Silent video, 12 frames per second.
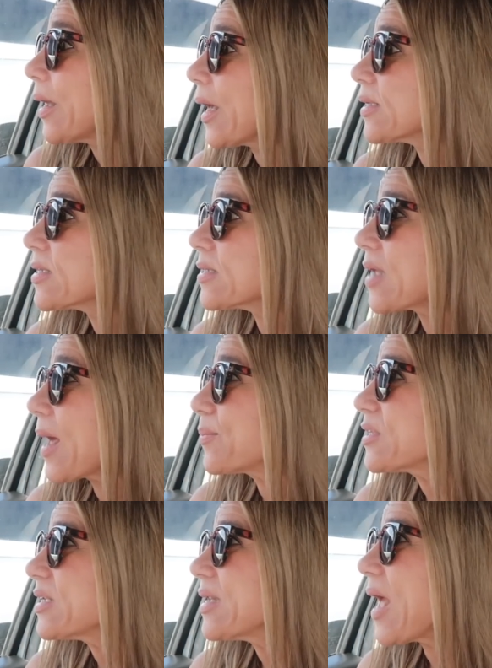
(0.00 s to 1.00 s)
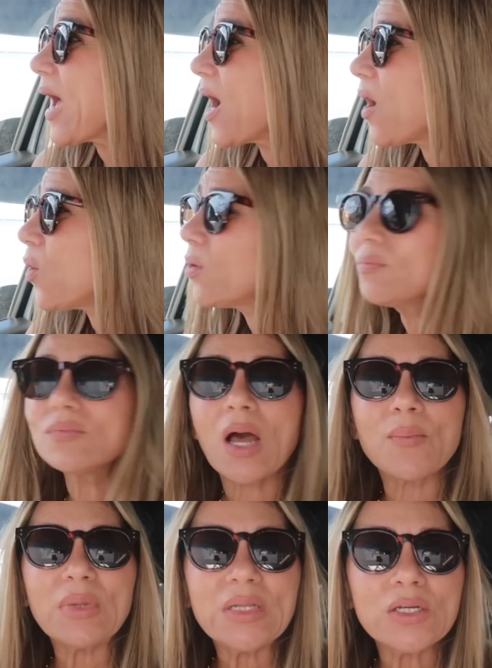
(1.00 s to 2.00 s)
Except now
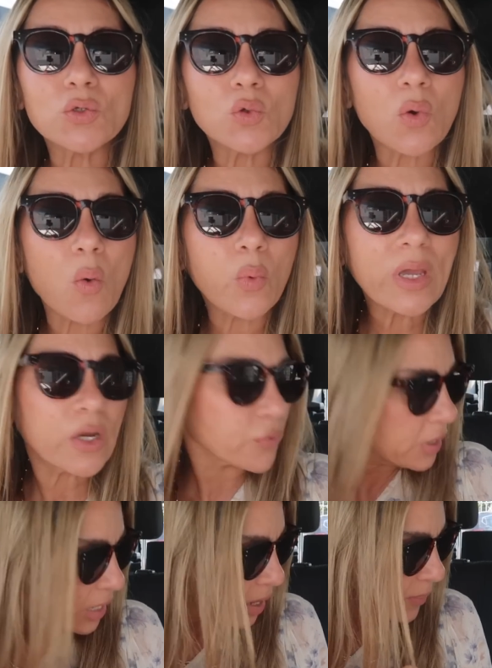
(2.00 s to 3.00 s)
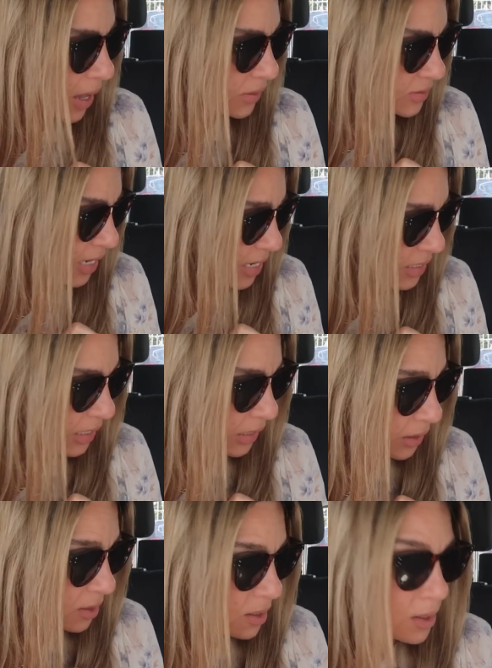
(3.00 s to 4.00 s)
I'm a little weary about
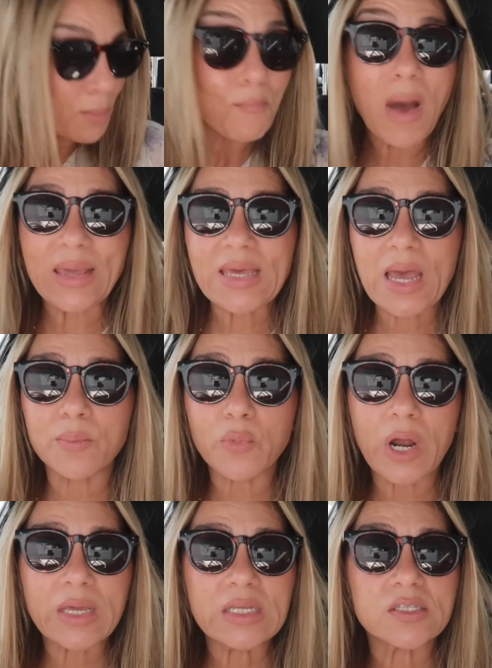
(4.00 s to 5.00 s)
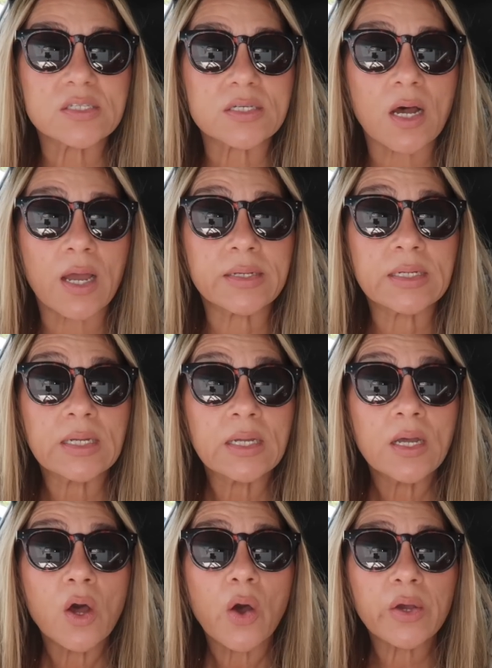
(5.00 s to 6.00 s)
taking my camera inside.
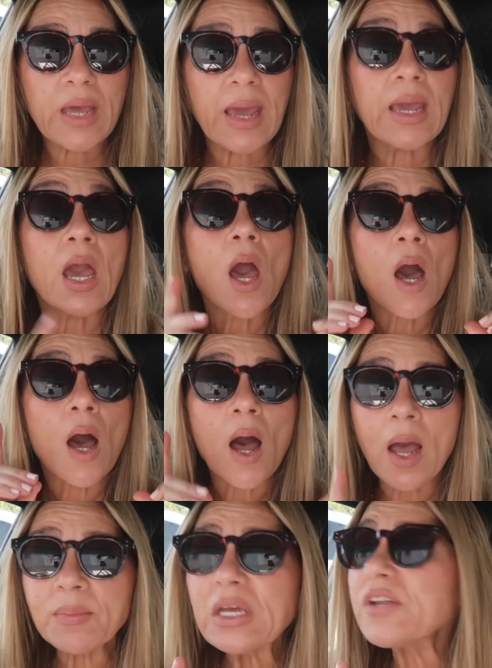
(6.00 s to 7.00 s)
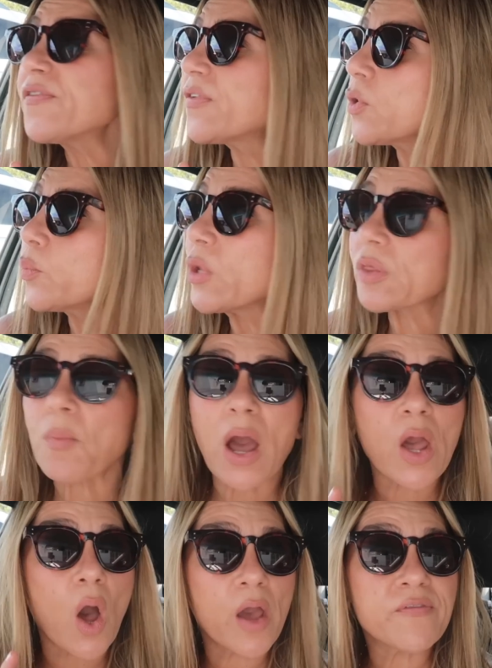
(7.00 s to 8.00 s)
Okay, I'm going to film with
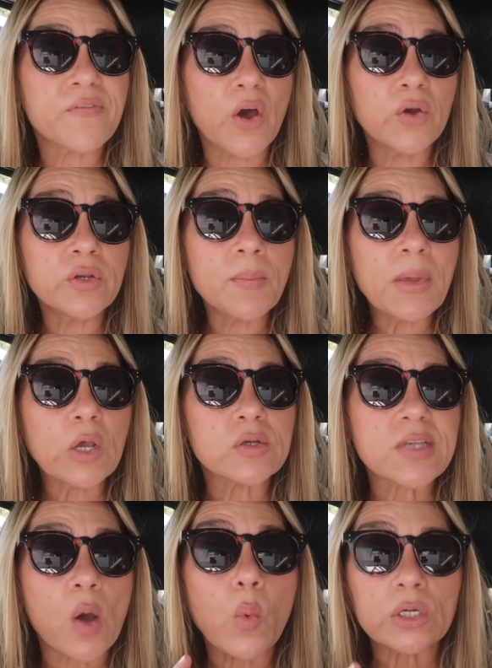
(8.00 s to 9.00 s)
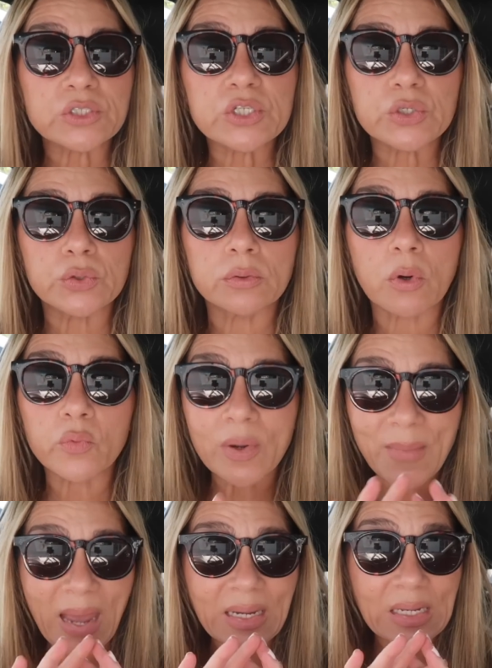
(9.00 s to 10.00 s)
my iPhone because I want to
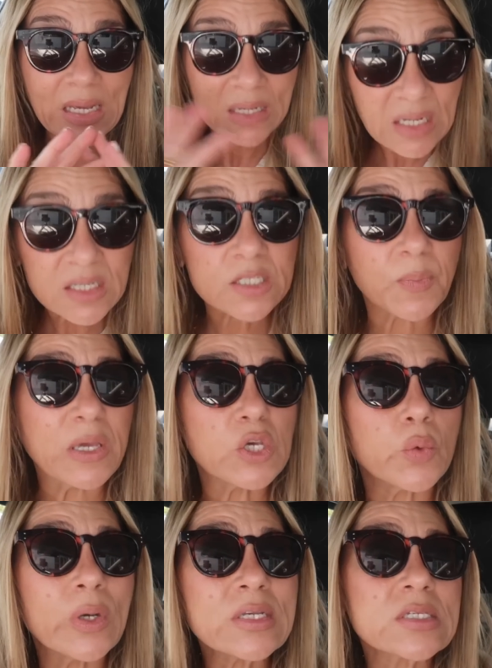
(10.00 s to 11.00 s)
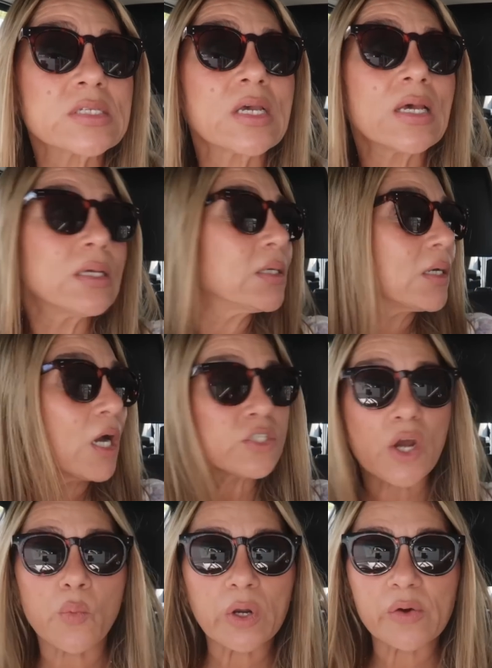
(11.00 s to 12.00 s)
remain inconspicuous. I
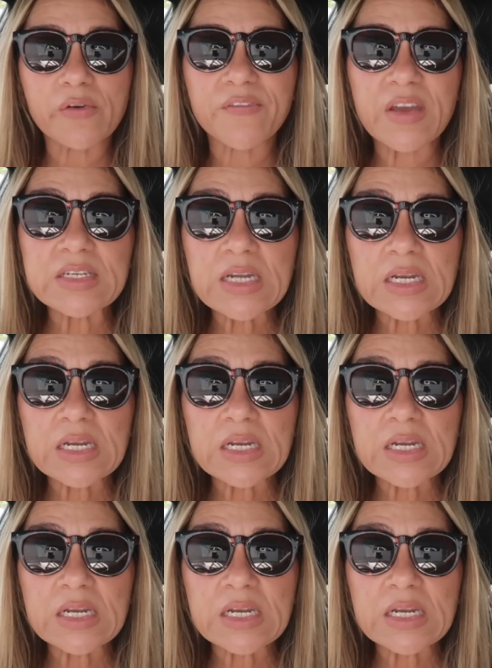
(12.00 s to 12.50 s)
don't want to offend